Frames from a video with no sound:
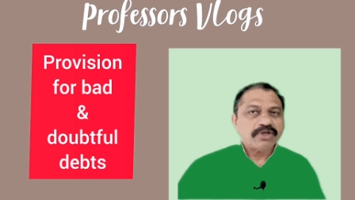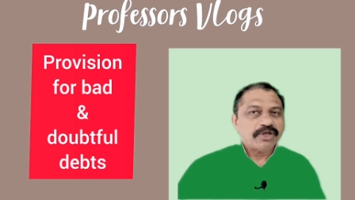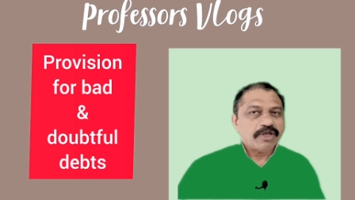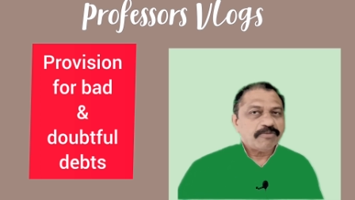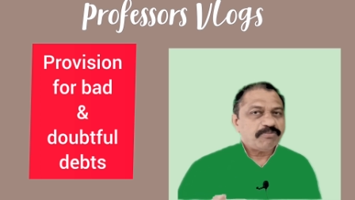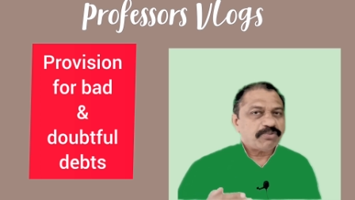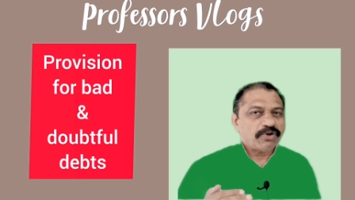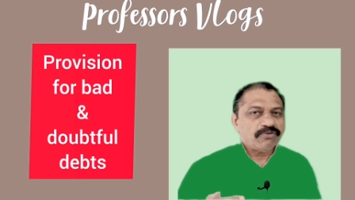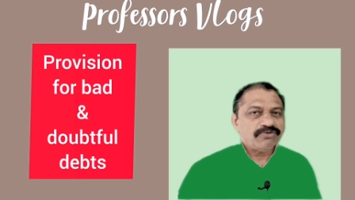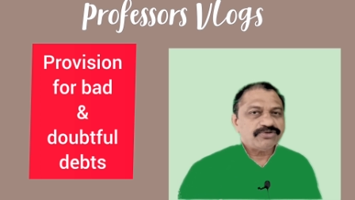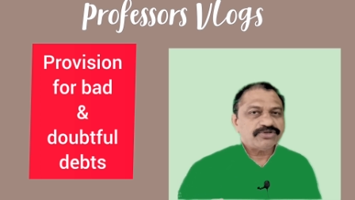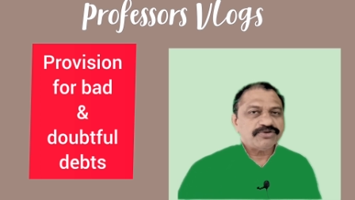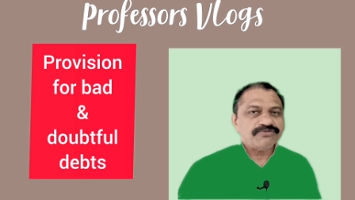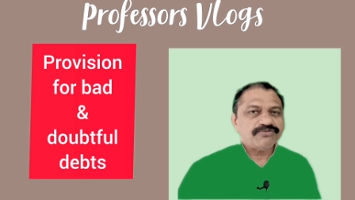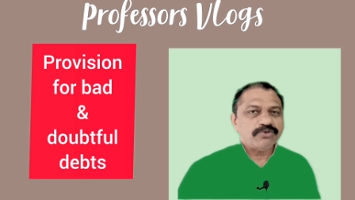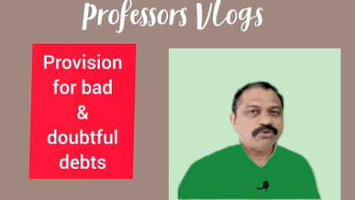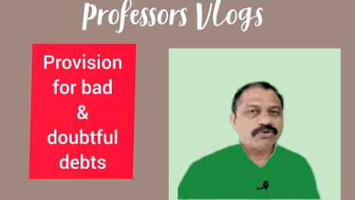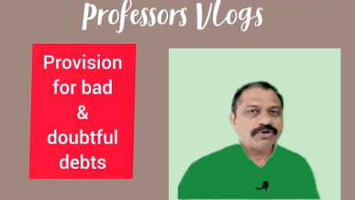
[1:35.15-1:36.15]
a
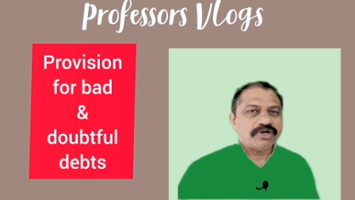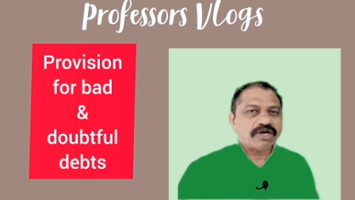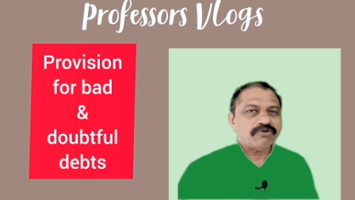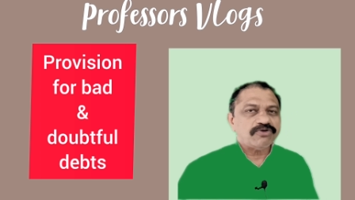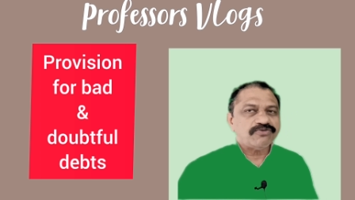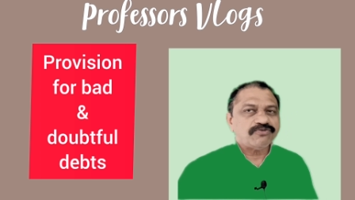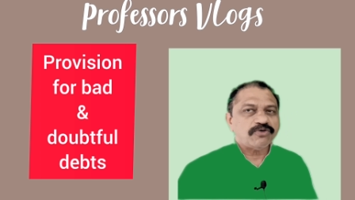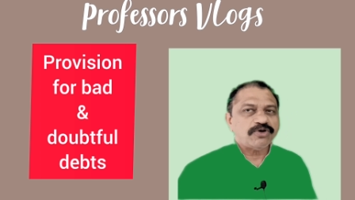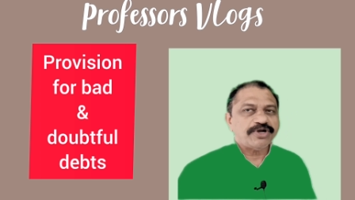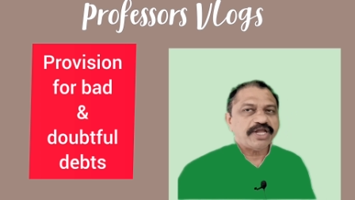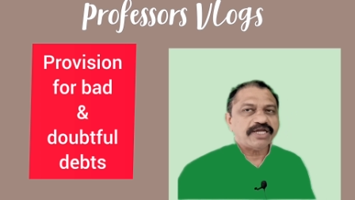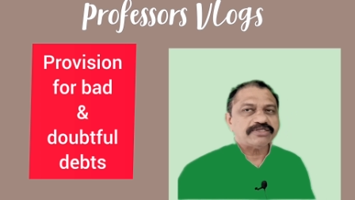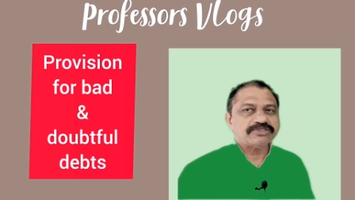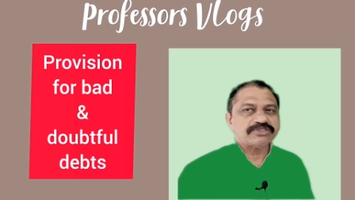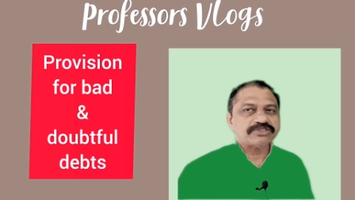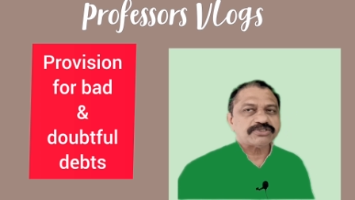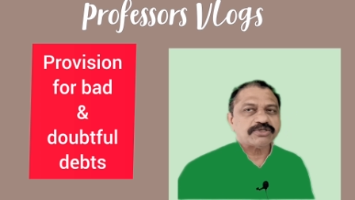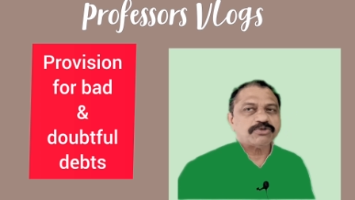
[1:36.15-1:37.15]
provision for doubtful
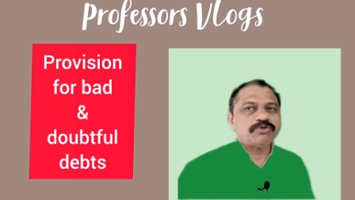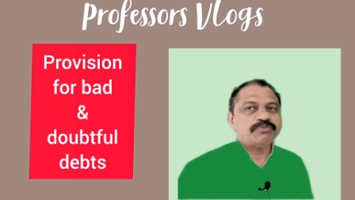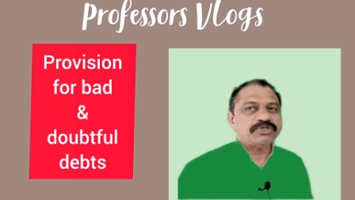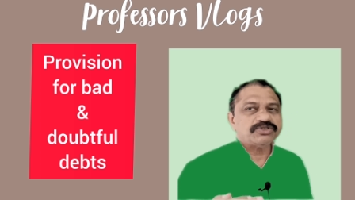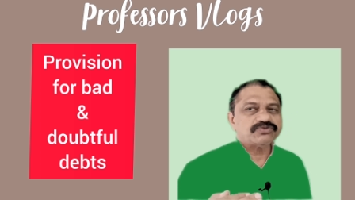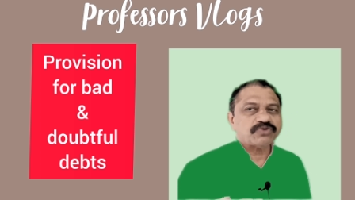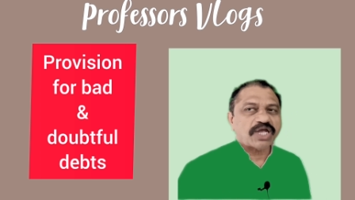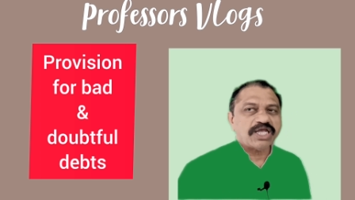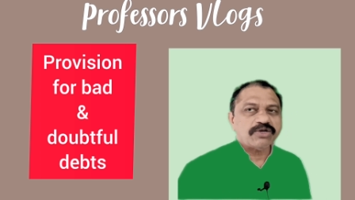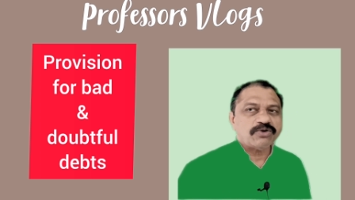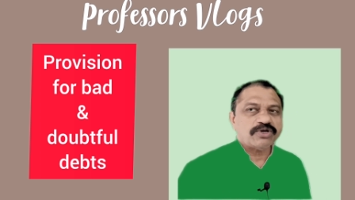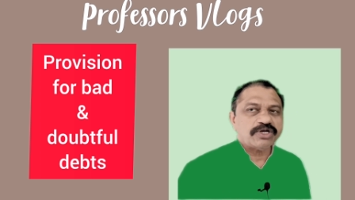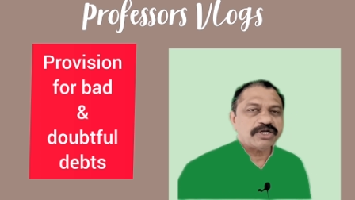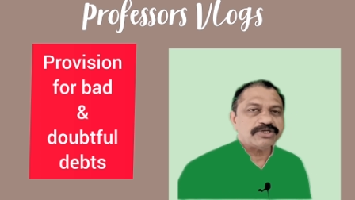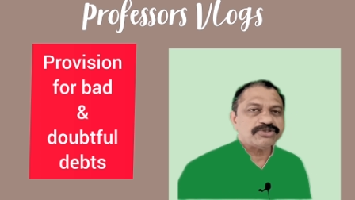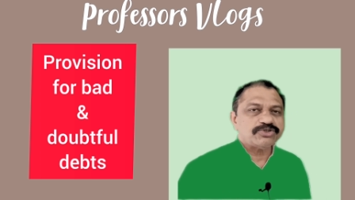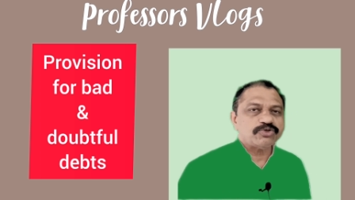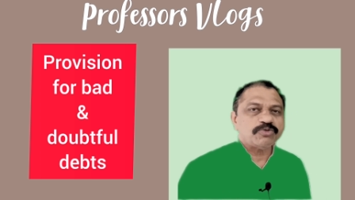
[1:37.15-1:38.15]
debts rupees five
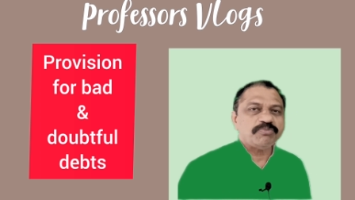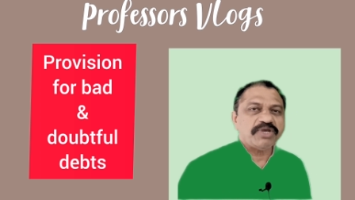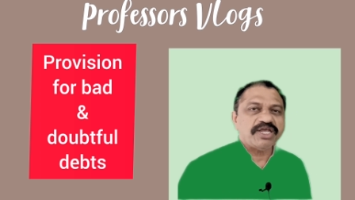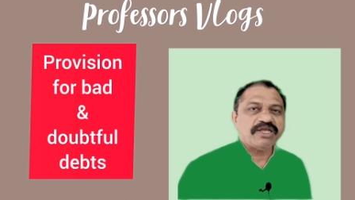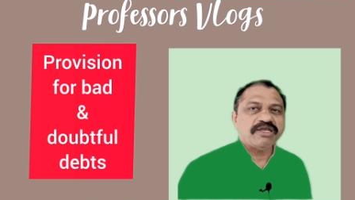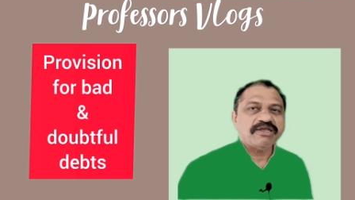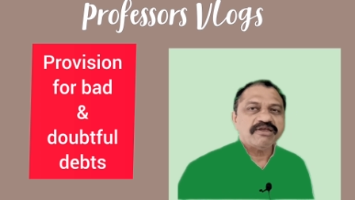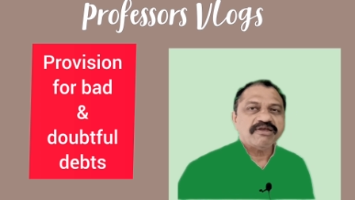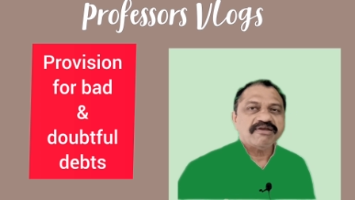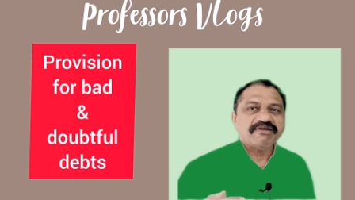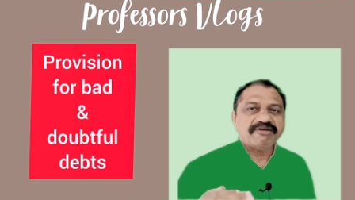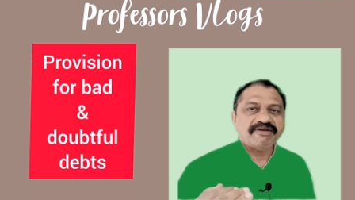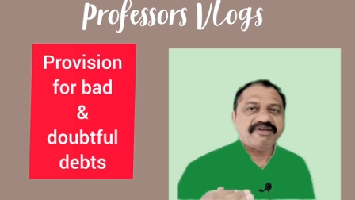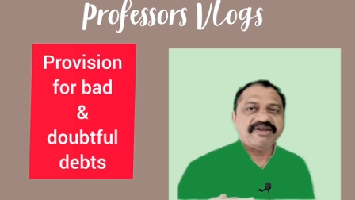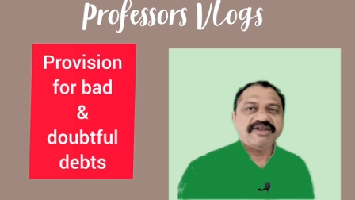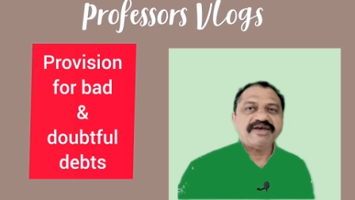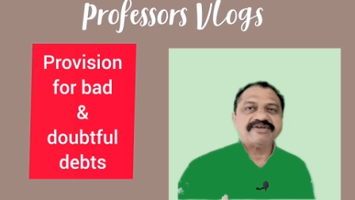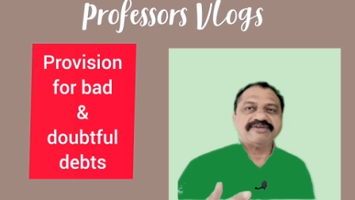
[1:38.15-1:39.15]
hundred should be
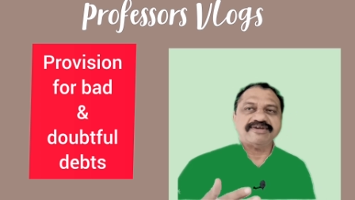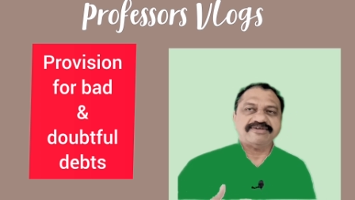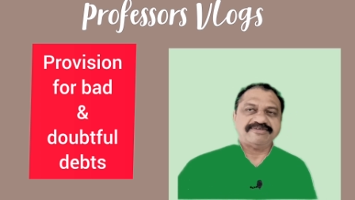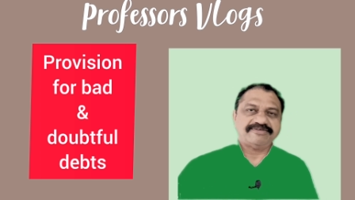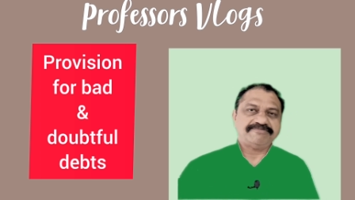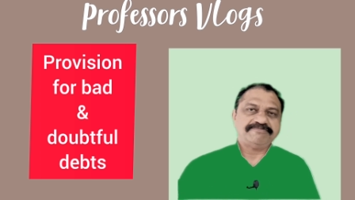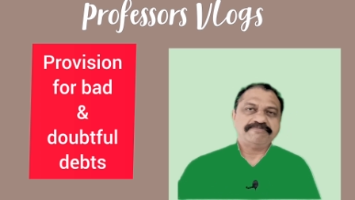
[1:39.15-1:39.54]
deducted